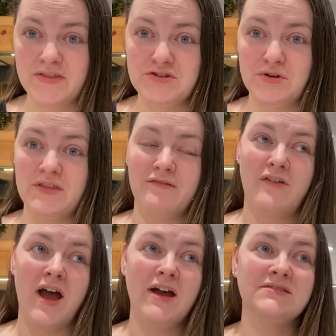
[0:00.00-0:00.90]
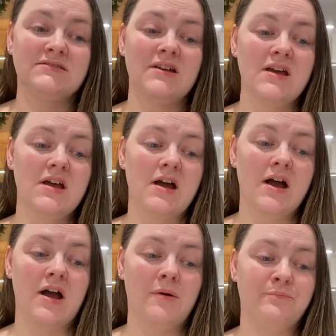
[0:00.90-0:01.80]
during the fast.
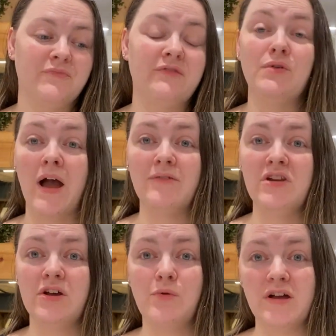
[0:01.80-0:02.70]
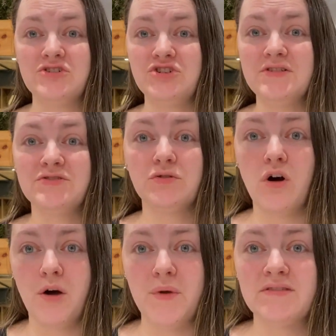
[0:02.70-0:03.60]
If you have any questions or
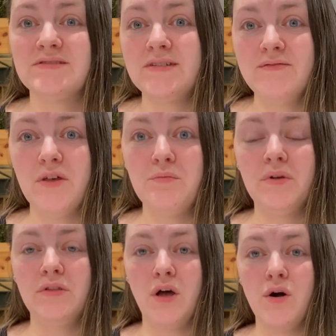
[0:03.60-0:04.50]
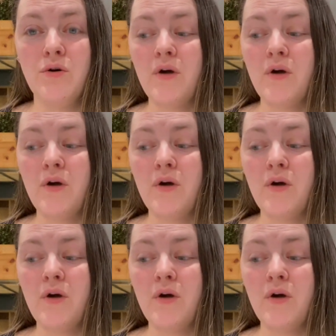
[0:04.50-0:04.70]
comments, leave them below.